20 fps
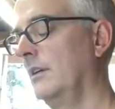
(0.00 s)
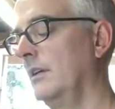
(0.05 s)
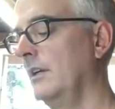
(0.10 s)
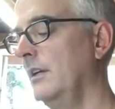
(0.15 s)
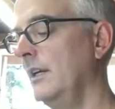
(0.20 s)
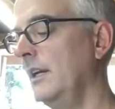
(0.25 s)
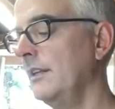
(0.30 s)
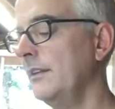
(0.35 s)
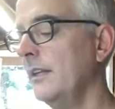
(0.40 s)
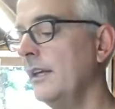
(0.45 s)

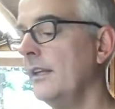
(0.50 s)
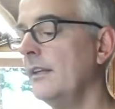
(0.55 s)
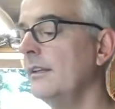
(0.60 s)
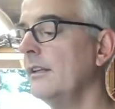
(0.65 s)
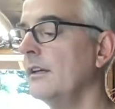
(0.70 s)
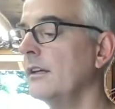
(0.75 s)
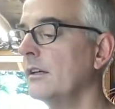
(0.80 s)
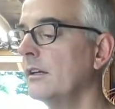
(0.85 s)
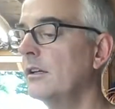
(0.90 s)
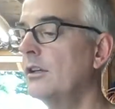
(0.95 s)
And then
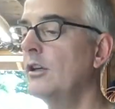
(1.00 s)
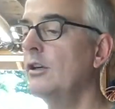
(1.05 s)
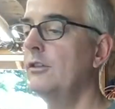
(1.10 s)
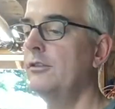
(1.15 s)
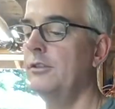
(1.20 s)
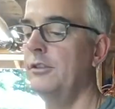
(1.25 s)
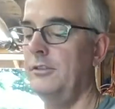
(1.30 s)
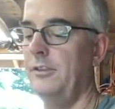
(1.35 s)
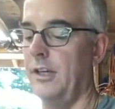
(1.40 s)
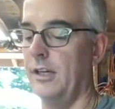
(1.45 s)
the
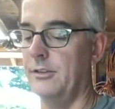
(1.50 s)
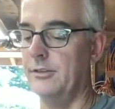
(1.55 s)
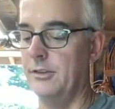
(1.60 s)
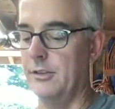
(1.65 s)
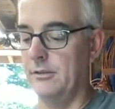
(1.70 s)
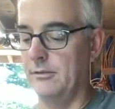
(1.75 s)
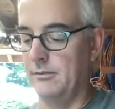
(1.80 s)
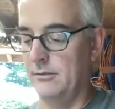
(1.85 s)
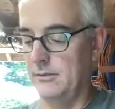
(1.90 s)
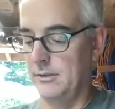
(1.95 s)
closure
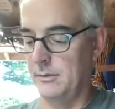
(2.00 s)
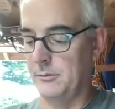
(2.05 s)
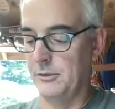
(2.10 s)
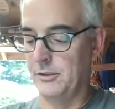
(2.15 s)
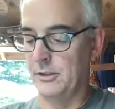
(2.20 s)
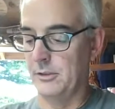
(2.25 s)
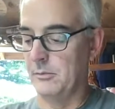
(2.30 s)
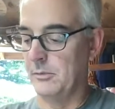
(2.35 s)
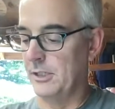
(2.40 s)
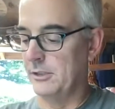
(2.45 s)
section, I'm just
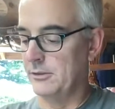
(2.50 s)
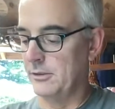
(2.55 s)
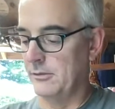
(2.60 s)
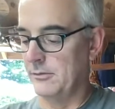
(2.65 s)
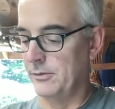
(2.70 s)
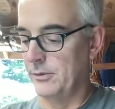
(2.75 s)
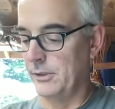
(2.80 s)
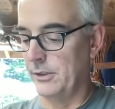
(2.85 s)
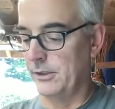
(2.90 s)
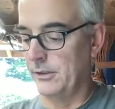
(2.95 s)
going to measure it
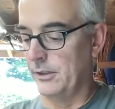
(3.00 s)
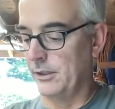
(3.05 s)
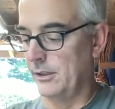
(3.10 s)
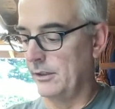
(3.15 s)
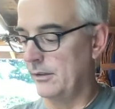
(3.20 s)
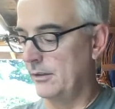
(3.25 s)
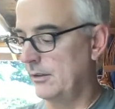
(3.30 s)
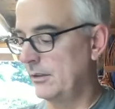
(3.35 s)
for you here,